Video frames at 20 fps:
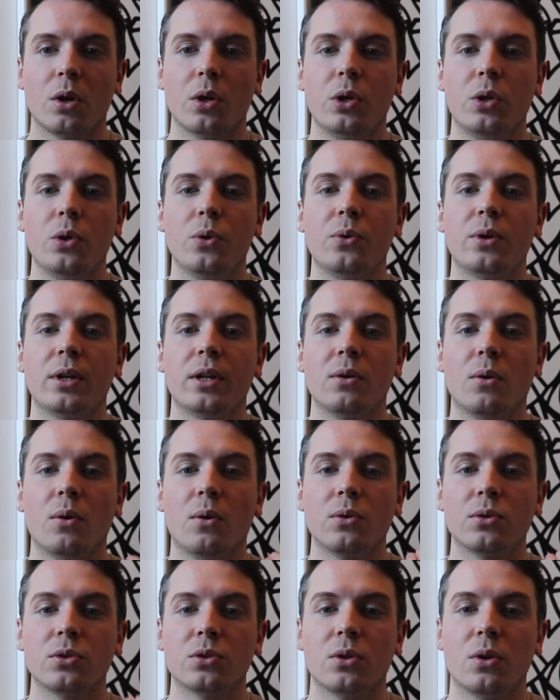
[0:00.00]
you can
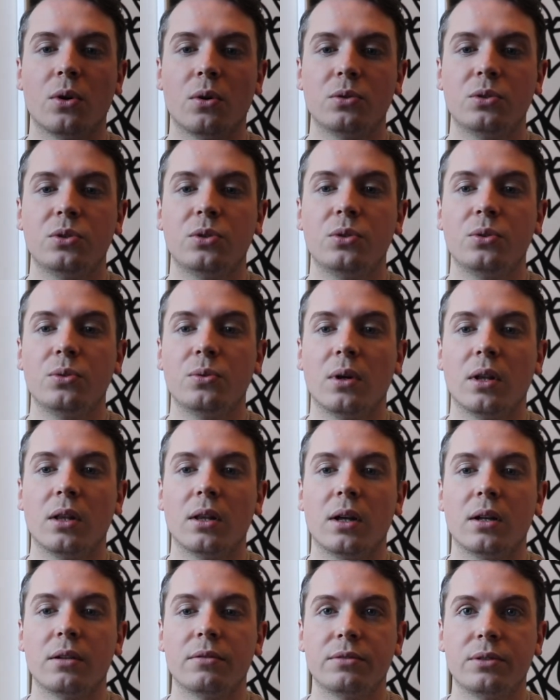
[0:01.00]
also do a
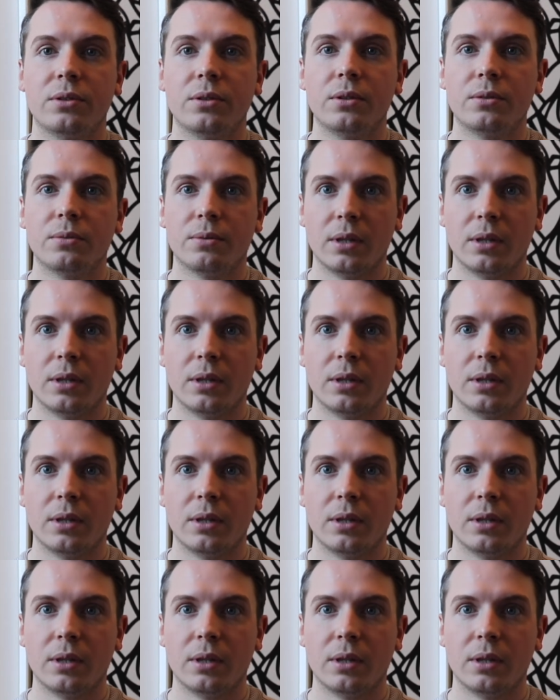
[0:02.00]
lot of good